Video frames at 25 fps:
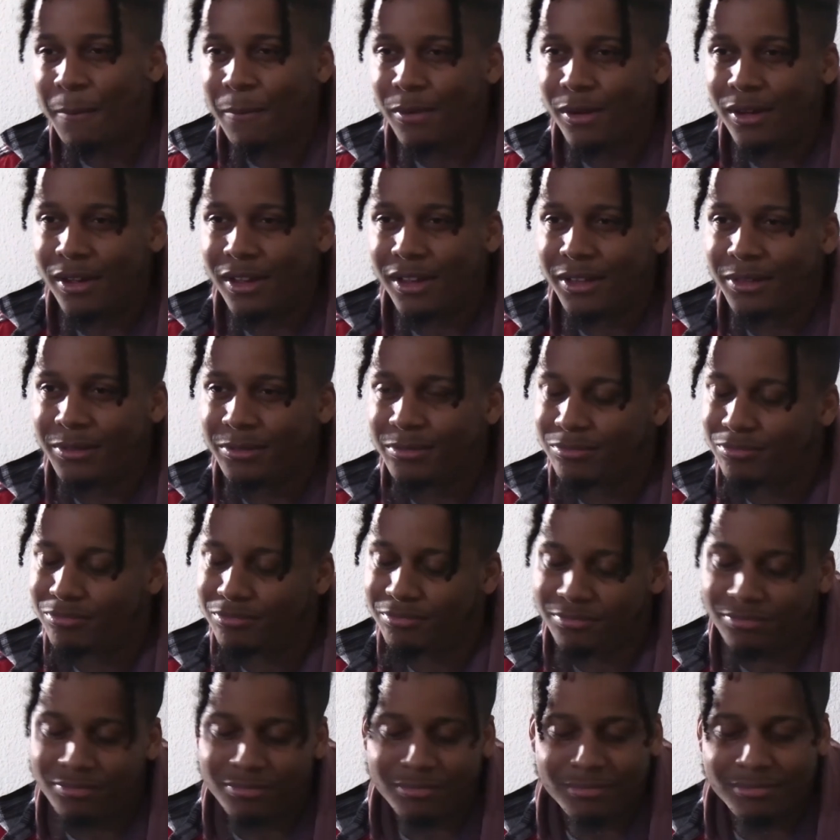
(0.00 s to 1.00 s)
But
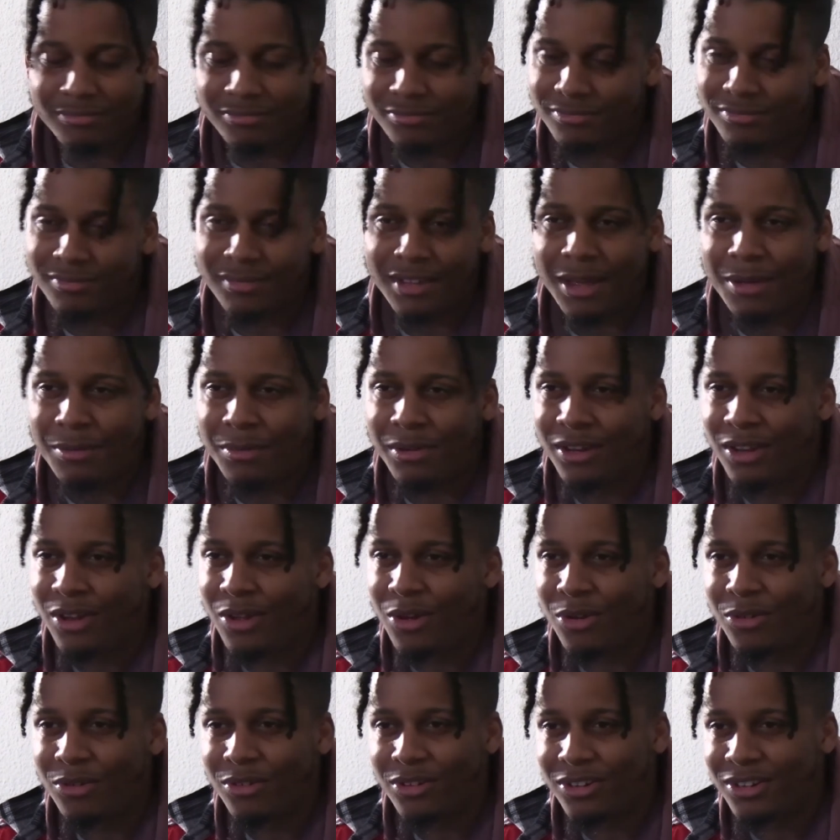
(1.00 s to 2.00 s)
I'm
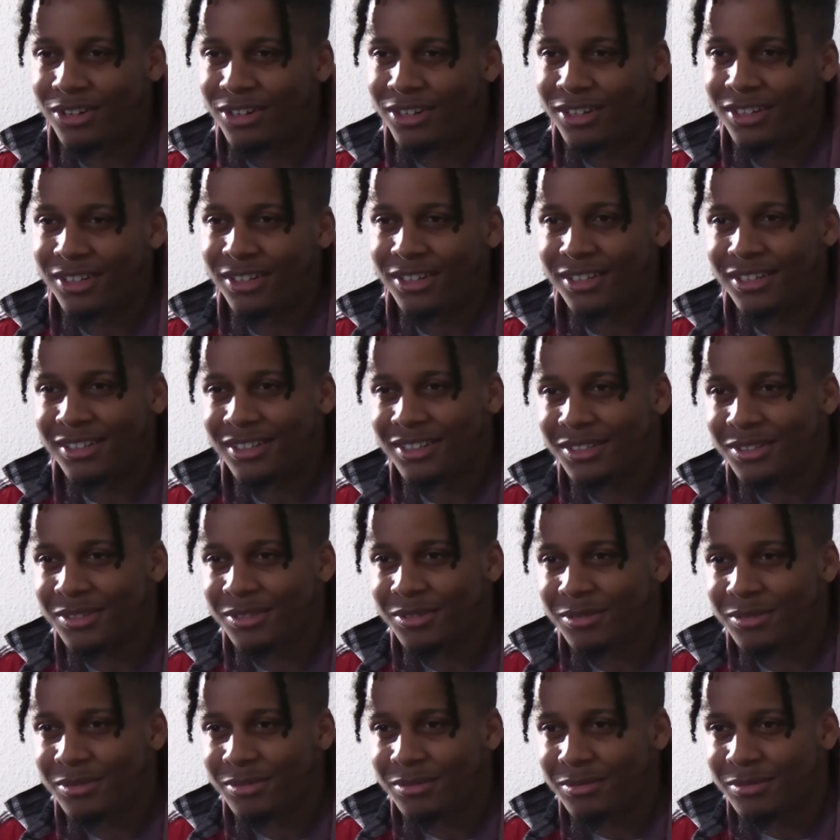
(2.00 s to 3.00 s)
alone.
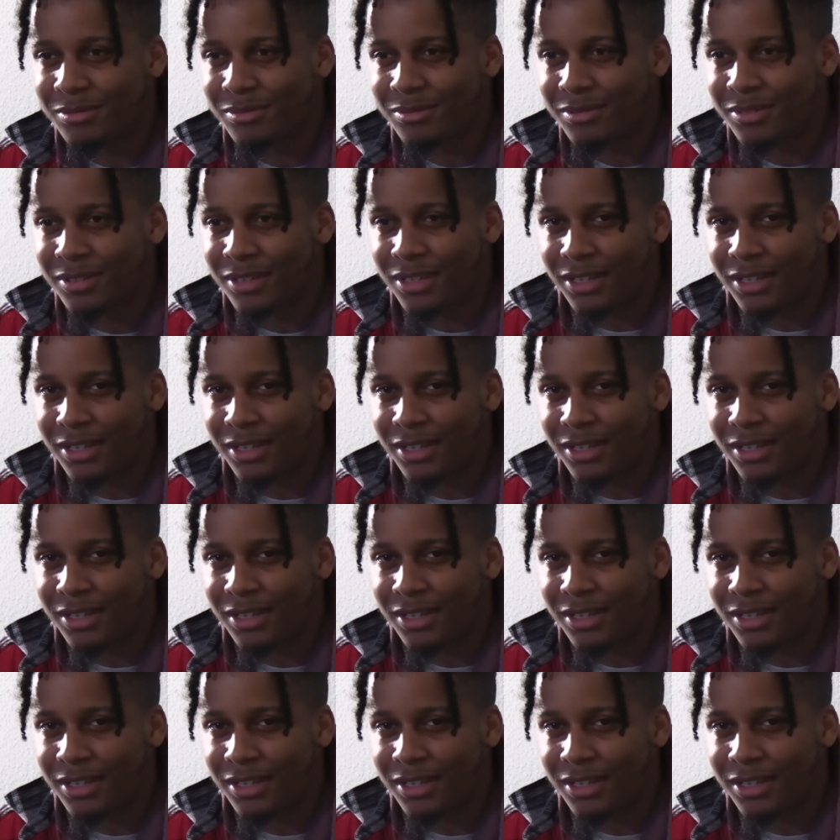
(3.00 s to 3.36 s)
That's good though.